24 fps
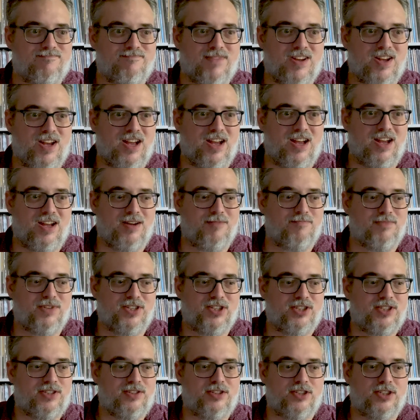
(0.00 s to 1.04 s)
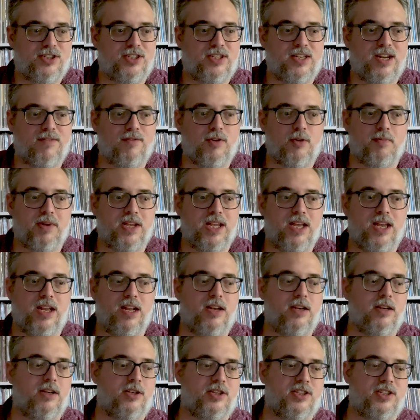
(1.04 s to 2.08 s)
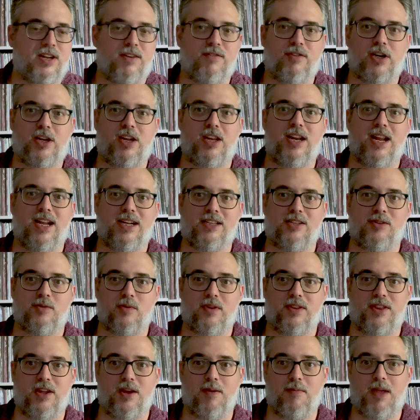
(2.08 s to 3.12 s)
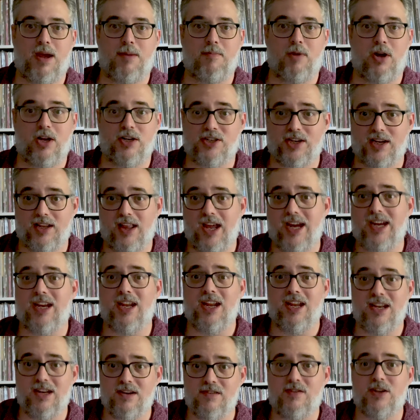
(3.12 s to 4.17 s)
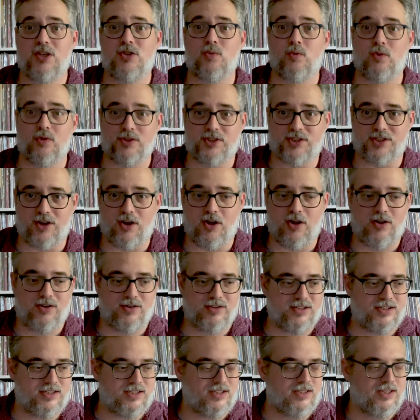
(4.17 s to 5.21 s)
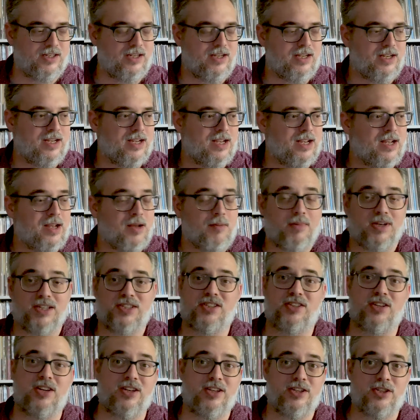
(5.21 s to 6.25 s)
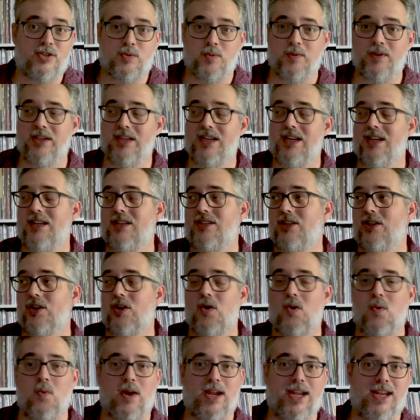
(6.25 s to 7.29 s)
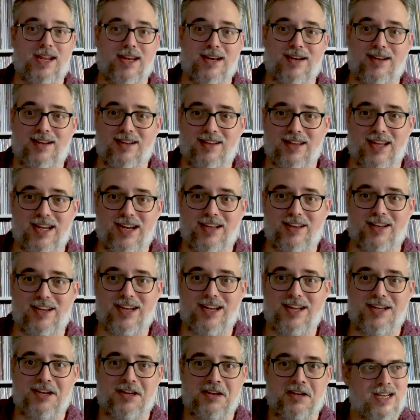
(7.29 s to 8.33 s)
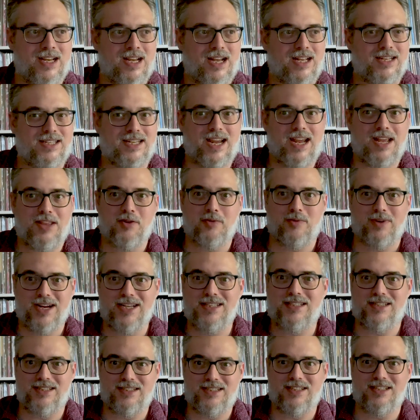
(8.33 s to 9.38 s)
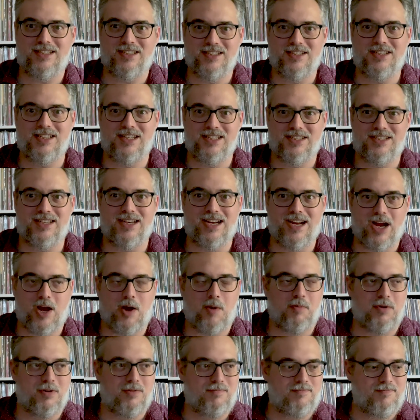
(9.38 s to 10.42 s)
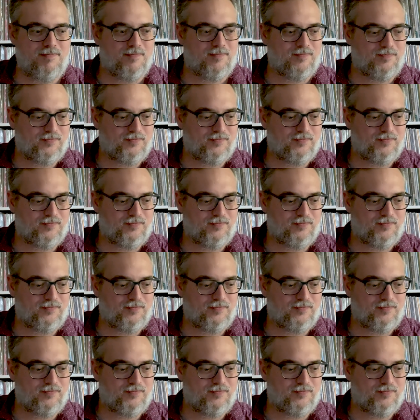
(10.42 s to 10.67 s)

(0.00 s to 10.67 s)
just never connected with them that much. I like individual songs. My son's really into Queen lately. A Day of the Races is a decent album.